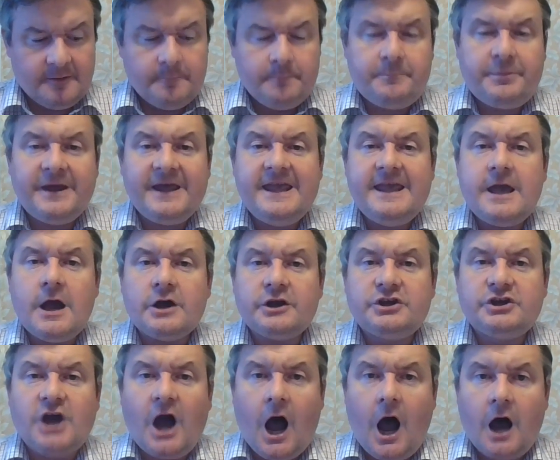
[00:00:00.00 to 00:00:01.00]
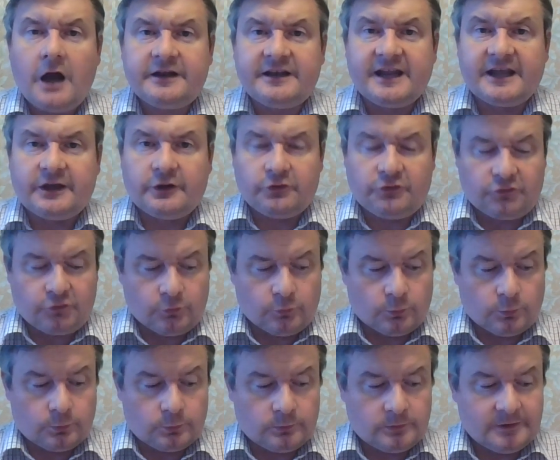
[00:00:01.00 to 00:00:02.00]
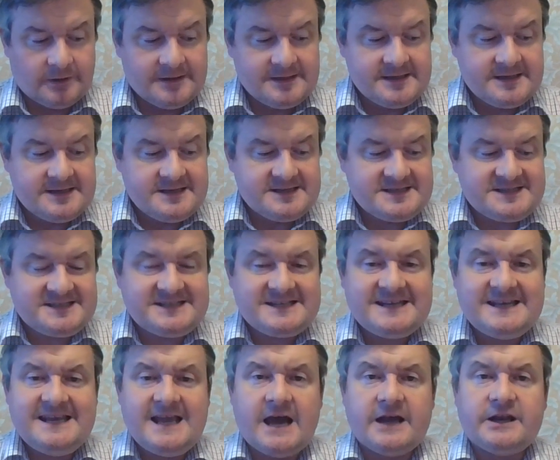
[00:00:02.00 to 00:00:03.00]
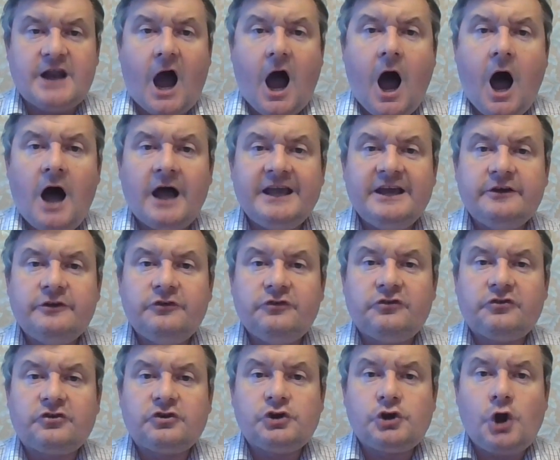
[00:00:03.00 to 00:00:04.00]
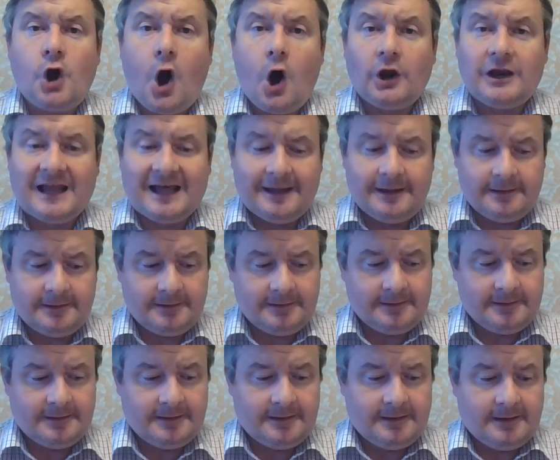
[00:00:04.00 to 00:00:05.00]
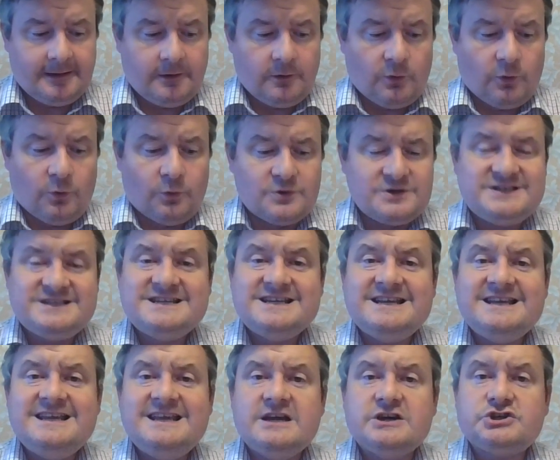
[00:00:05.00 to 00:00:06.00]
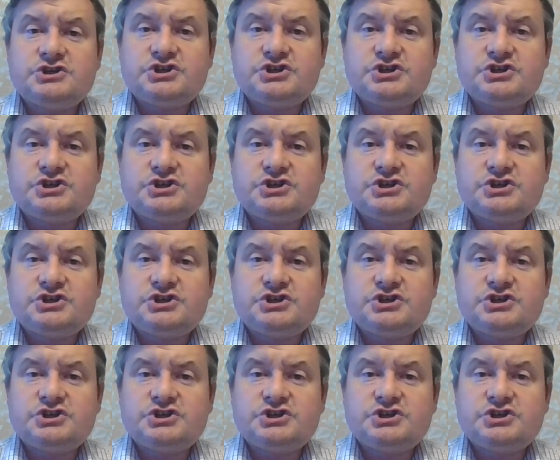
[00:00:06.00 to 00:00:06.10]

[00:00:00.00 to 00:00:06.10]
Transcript: B. Gardening tool. C. An ironed collar. Or D.